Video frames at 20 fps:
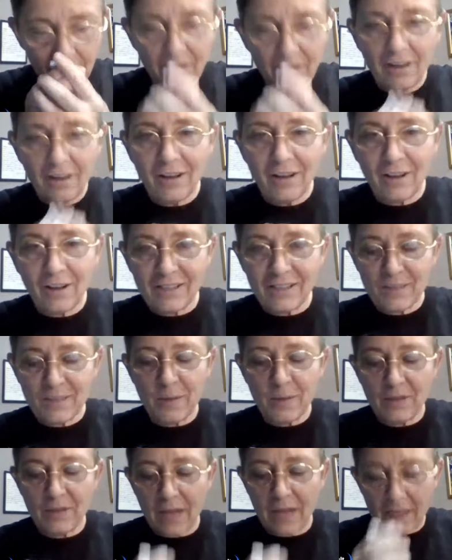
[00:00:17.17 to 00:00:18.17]
Oh, it
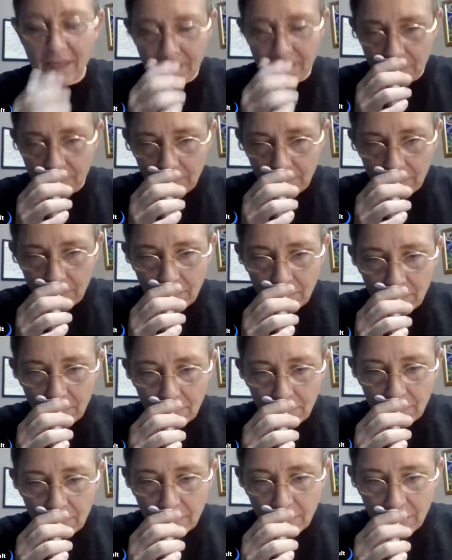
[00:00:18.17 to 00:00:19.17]
smells nice.
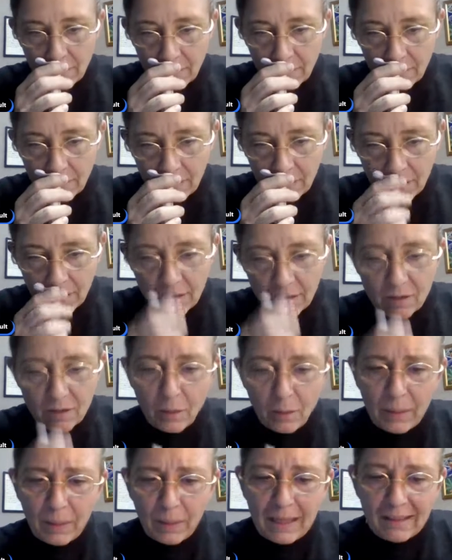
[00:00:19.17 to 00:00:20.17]
So
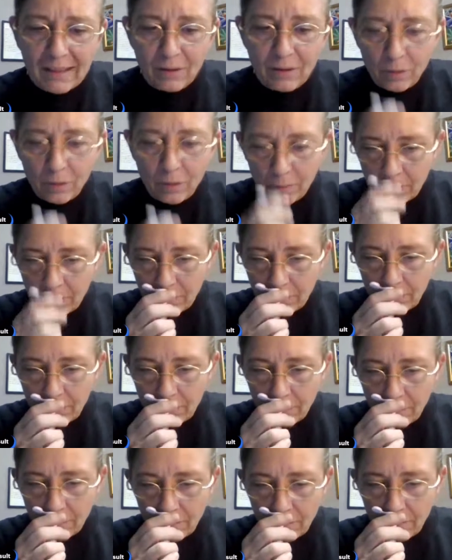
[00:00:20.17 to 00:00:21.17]
I'm getting a little
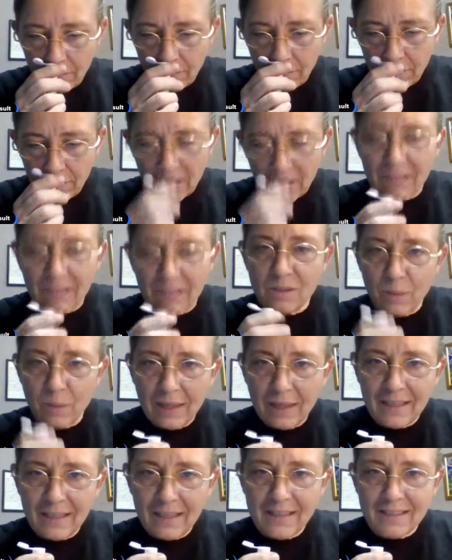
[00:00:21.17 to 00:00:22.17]
that
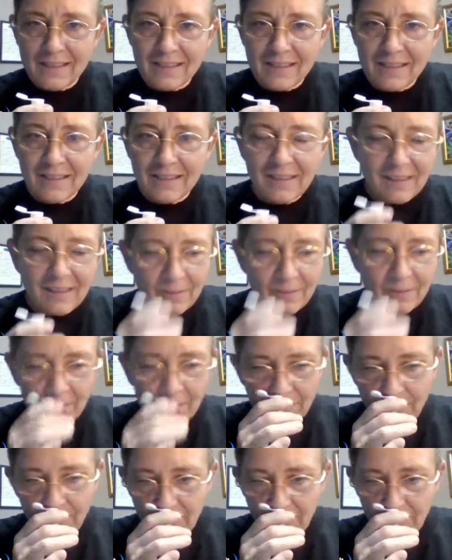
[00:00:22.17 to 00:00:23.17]
sweetness
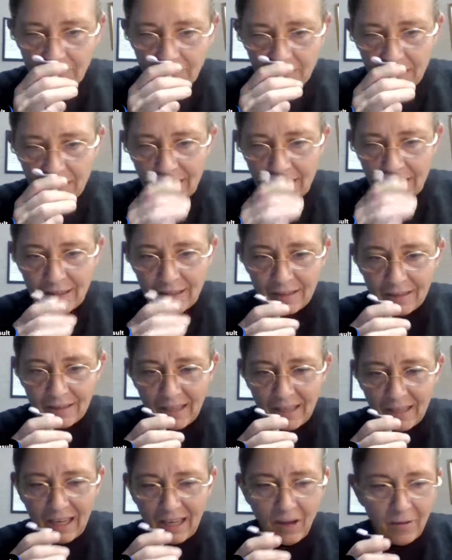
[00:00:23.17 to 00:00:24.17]
and
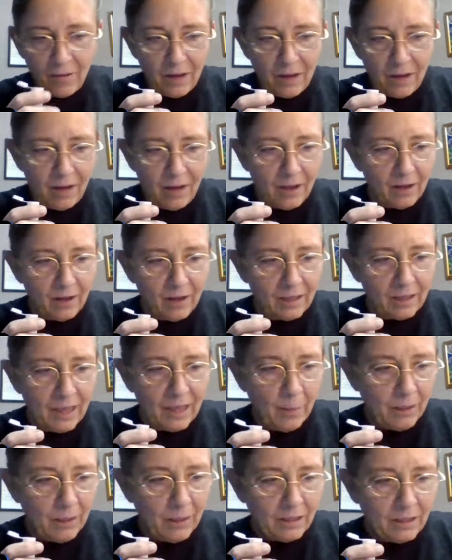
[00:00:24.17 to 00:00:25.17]
like a
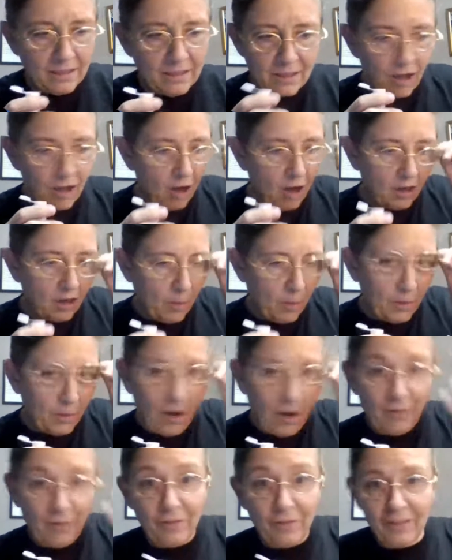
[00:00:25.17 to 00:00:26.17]
chemically skunk coming
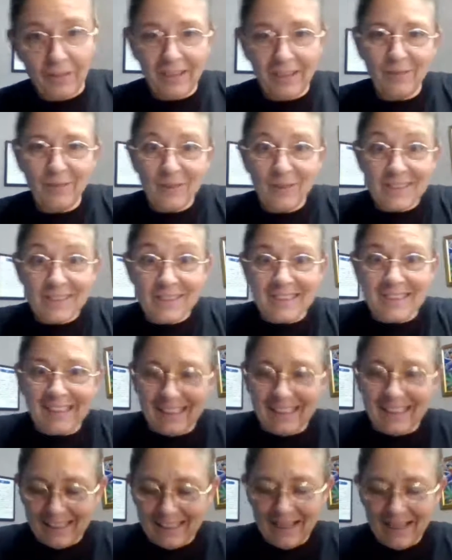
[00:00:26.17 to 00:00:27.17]
off of it. We'll
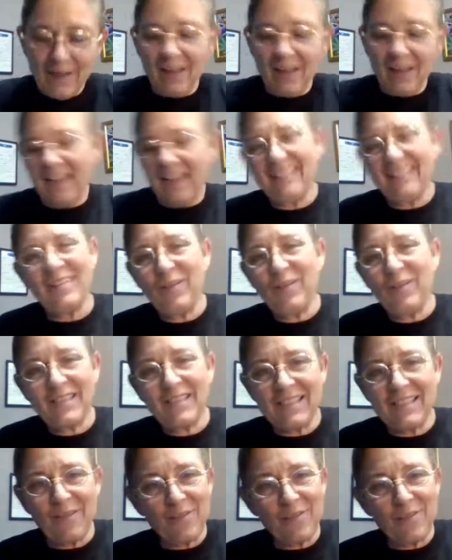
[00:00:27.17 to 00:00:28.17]
see. It's always
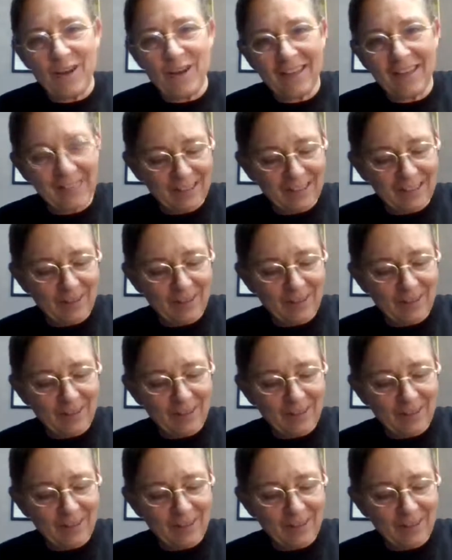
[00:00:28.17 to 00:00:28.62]
different.